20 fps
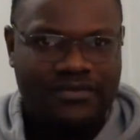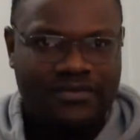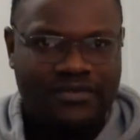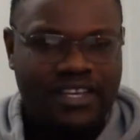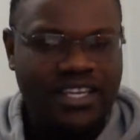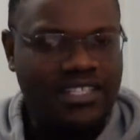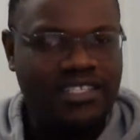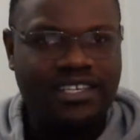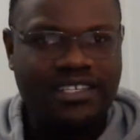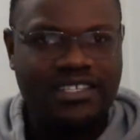
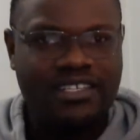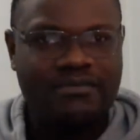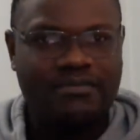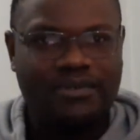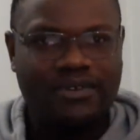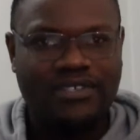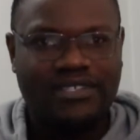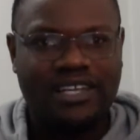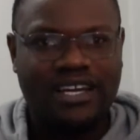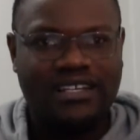Just as
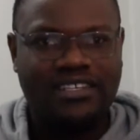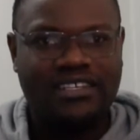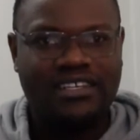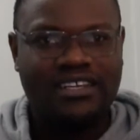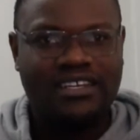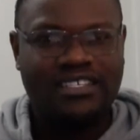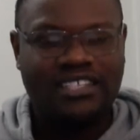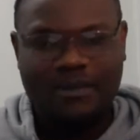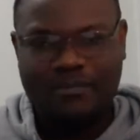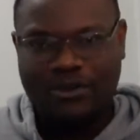simple as that.
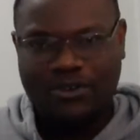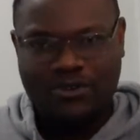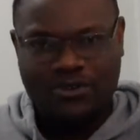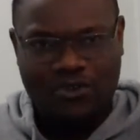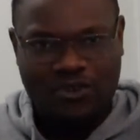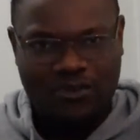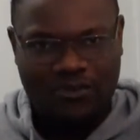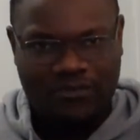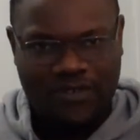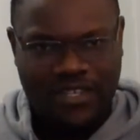It's about
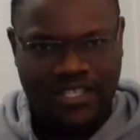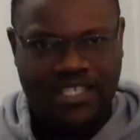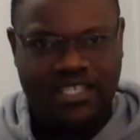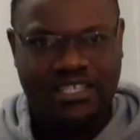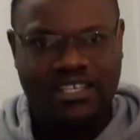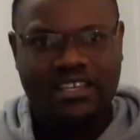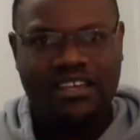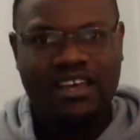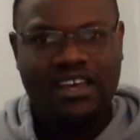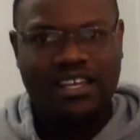
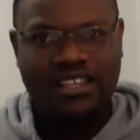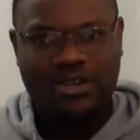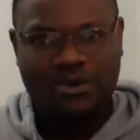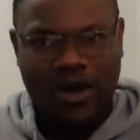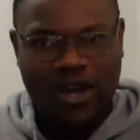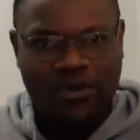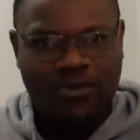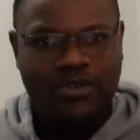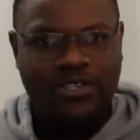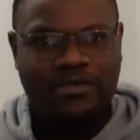convincing the
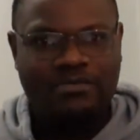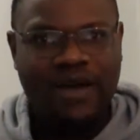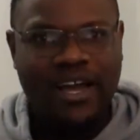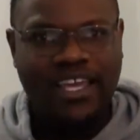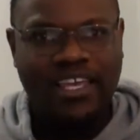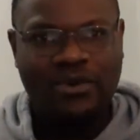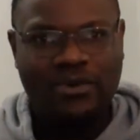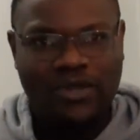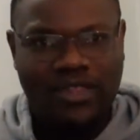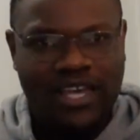one who is
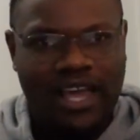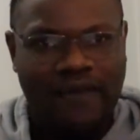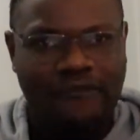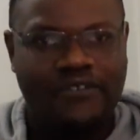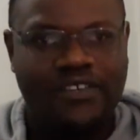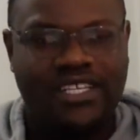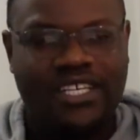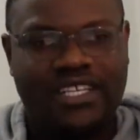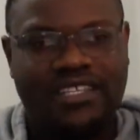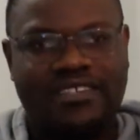marking with
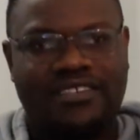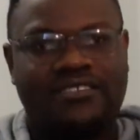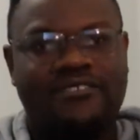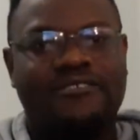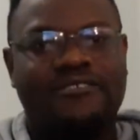evidence.